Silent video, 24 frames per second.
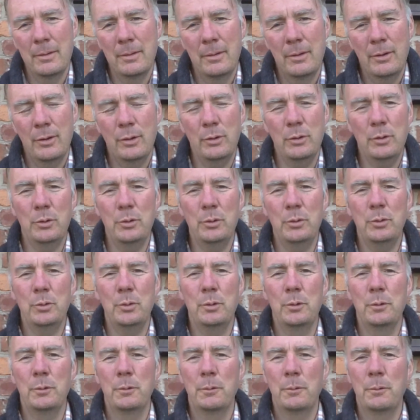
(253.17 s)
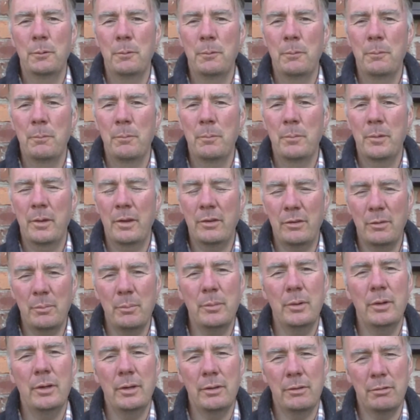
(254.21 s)
who is a
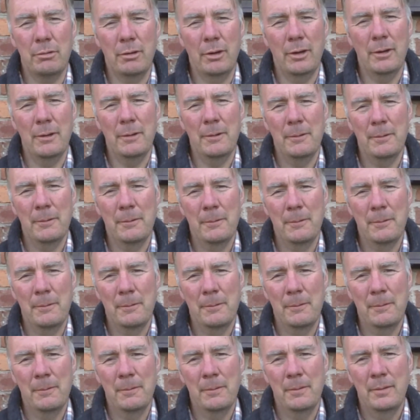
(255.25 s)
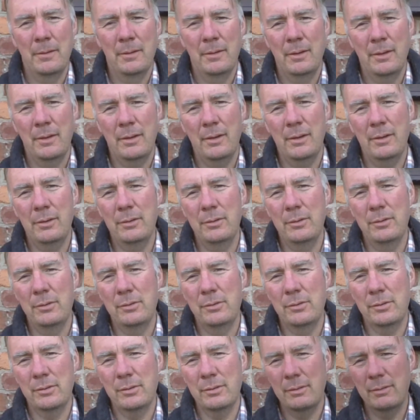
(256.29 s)
murderer,
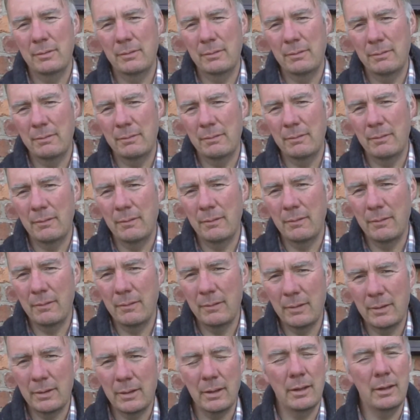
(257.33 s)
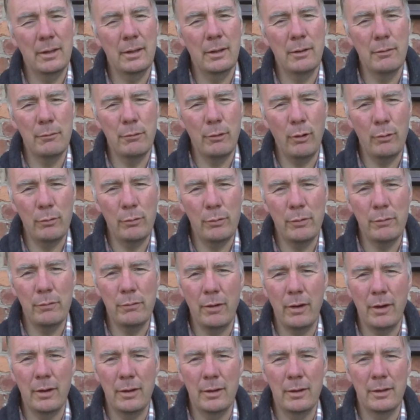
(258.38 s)
who's clearly involved in
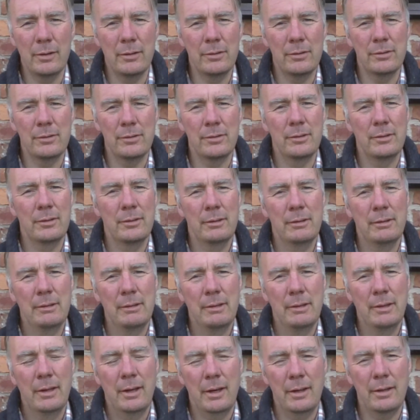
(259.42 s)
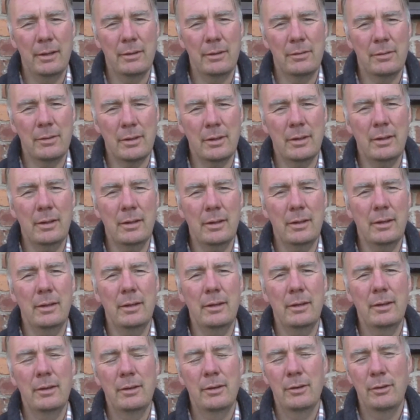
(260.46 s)
violence, and there's
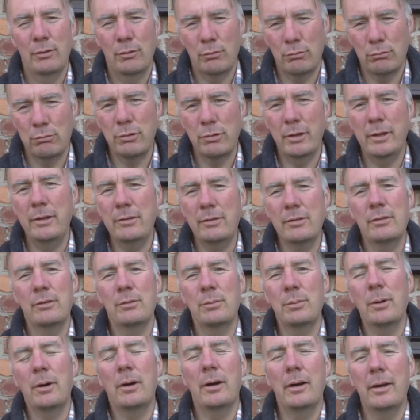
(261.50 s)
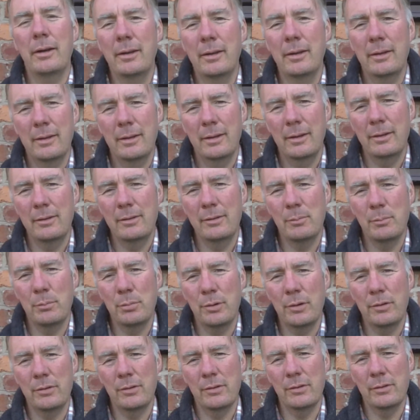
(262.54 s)
clearly reasons why he's in
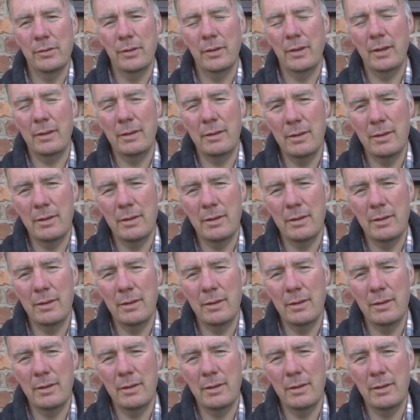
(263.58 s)
prison. So that